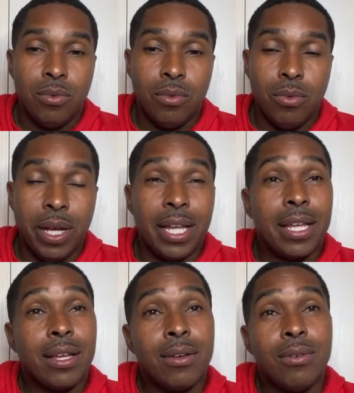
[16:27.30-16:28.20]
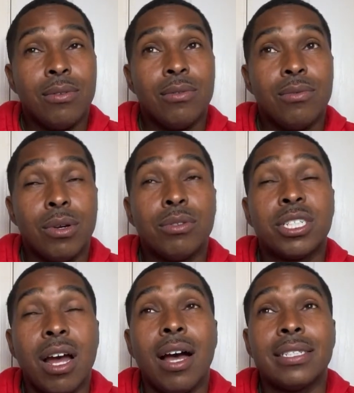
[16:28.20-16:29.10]
With
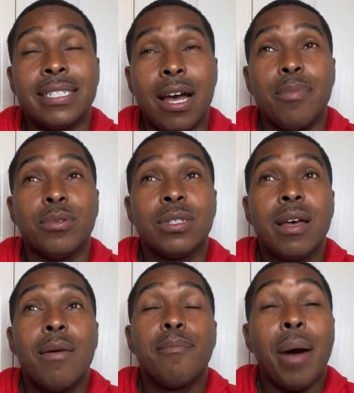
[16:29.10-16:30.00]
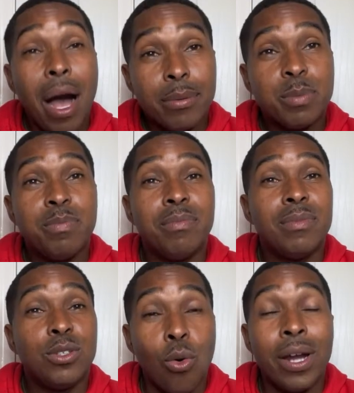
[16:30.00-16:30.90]
Rashad Samples, Pops
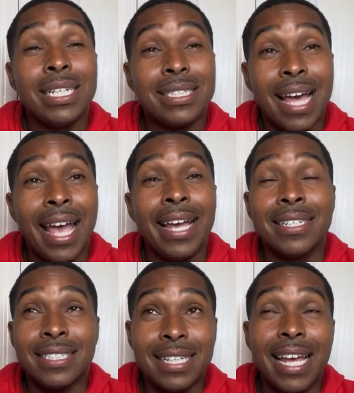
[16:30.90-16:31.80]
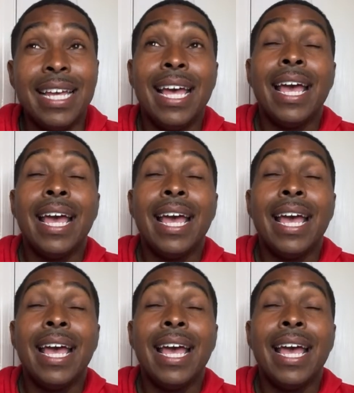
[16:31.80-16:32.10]
doing his thing in the state,